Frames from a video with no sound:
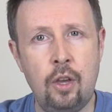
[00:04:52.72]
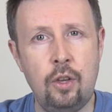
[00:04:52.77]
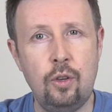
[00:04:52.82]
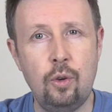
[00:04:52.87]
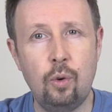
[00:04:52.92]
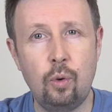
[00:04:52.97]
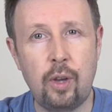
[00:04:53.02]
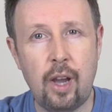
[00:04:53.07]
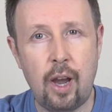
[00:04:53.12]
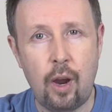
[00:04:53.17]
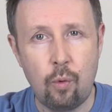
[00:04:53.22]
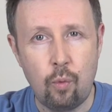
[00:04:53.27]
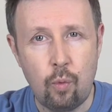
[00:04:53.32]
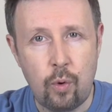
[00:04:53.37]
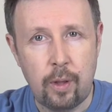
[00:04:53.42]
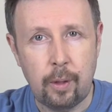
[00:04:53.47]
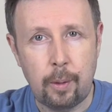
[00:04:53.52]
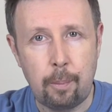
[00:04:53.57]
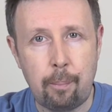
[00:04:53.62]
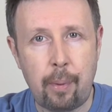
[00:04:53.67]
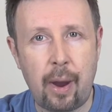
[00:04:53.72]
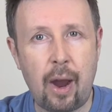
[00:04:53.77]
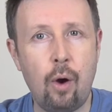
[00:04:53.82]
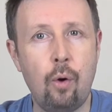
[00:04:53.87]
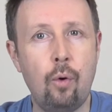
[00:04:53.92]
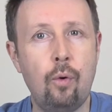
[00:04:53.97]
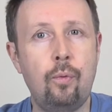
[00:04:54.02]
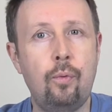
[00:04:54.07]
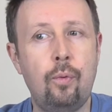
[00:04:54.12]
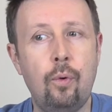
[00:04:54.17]
you'll get a really
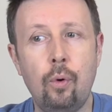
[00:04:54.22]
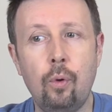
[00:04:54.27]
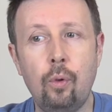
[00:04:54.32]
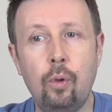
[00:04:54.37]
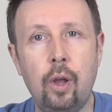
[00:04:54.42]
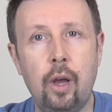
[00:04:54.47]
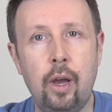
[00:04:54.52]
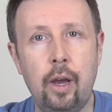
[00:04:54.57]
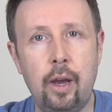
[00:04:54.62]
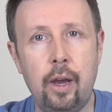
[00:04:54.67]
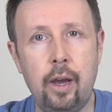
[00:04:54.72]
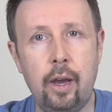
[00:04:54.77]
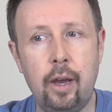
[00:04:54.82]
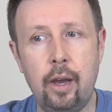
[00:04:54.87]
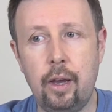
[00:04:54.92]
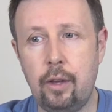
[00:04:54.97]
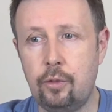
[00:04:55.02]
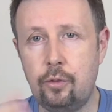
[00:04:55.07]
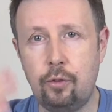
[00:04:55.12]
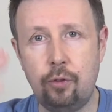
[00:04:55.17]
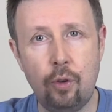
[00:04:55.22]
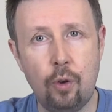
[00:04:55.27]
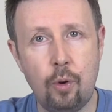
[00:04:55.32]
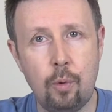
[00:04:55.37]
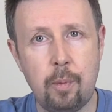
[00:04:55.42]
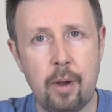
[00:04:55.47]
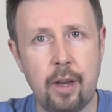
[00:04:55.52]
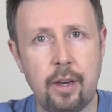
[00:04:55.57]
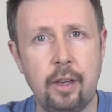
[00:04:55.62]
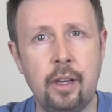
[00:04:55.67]
powerful
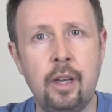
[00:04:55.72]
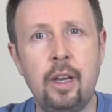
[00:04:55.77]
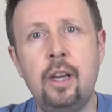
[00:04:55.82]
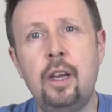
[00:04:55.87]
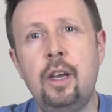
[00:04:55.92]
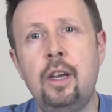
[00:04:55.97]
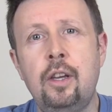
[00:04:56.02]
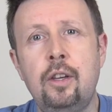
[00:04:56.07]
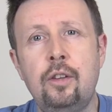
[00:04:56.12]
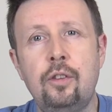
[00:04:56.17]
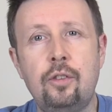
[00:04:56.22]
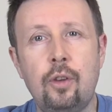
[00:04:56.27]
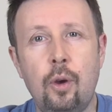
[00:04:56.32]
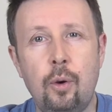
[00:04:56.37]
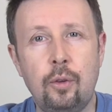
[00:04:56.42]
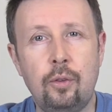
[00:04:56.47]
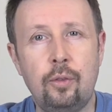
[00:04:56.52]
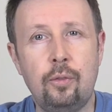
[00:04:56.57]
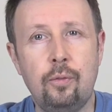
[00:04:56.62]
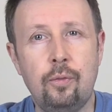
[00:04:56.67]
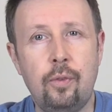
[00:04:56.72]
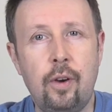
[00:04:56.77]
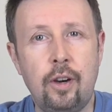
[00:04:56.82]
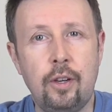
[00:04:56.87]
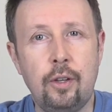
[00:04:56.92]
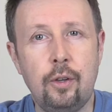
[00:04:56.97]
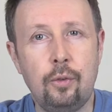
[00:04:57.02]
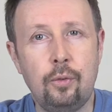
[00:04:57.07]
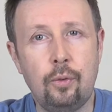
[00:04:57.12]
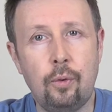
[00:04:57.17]
zoom in. So it's
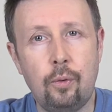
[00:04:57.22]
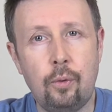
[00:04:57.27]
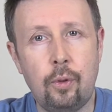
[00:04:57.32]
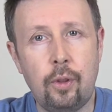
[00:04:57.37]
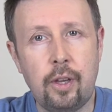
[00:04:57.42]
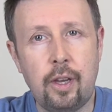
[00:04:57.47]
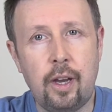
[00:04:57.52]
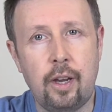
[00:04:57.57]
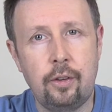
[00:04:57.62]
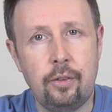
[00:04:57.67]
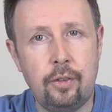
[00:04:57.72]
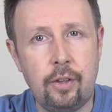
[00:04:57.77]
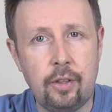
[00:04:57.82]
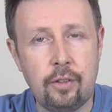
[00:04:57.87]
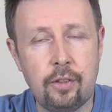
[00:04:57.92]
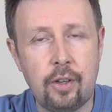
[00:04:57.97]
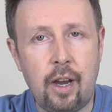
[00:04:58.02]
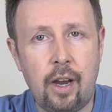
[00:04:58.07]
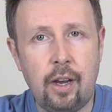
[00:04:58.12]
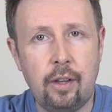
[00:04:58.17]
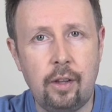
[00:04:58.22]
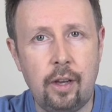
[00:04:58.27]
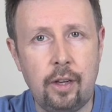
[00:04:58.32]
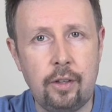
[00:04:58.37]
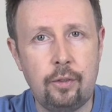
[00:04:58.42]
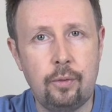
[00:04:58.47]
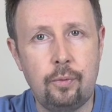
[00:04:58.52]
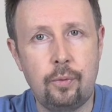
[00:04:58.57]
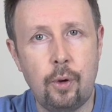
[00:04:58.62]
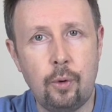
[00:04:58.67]
very useful for the kind of things that I
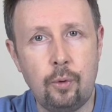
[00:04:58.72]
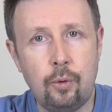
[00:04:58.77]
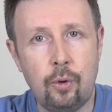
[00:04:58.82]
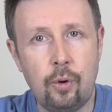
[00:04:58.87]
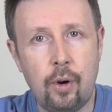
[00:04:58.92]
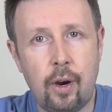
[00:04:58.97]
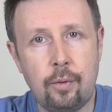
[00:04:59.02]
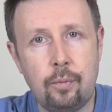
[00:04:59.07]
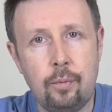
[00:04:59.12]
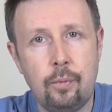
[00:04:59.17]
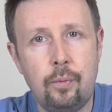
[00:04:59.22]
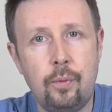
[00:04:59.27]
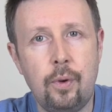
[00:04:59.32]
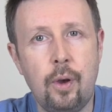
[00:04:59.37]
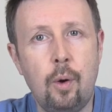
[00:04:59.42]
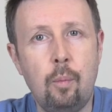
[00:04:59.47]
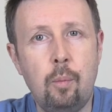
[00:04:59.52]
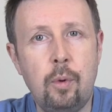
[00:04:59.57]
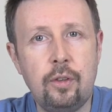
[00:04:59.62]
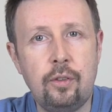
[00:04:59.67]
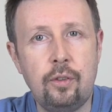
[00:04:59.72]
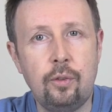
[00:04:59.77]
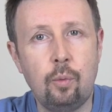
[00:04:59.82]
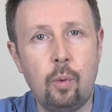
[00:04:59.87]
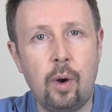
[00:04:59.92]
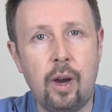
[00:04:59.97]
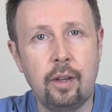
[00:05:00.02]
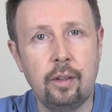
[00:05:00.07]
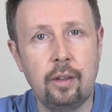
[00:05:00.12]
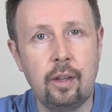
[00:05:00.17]
like to photograph and film, which is
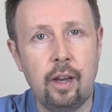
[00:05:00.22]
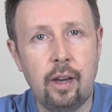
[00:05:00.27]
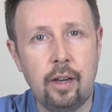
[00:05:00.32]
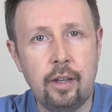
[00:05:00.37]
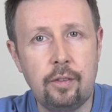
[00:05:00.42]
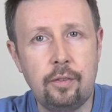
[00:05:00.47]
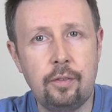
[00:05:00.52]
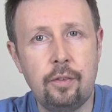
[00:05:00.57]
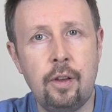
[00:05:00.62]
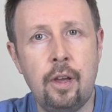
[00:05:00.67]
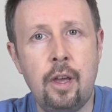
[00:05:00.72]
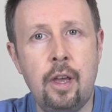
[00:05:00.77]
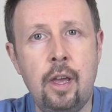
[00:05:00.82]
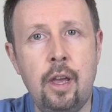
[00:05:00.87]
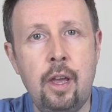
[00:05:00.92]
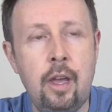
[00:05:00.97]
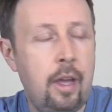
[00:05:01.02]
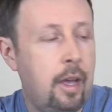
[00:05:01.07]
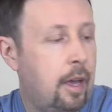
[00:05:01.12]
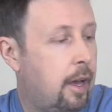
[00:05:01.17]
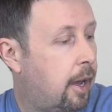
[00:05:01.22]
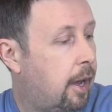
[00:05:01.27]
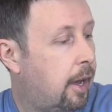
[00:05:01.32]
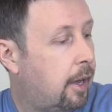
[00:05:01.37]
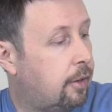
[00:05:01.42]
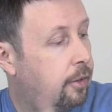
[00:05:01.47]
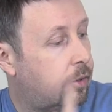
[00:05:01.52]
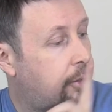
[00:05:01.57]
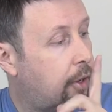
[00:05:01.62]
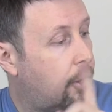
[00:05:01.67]
wildlife. And